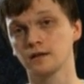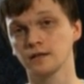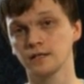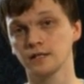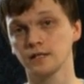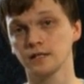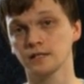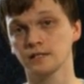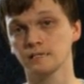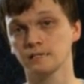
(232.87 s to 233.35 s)

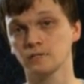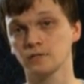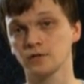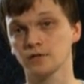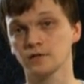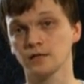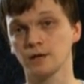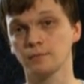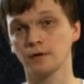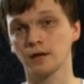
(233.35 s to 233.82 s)
EA
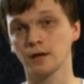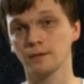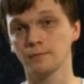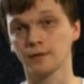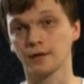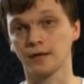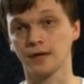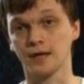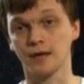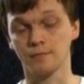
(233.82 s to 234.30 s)
Sports'
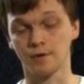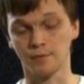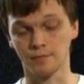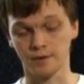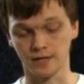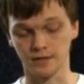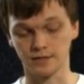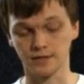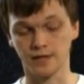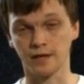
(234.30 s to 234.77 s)
upcoming
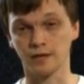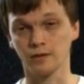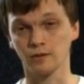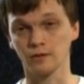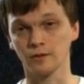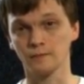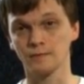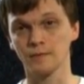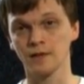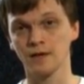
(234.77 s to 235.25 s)
MMA
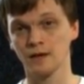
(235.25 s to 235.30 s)
title.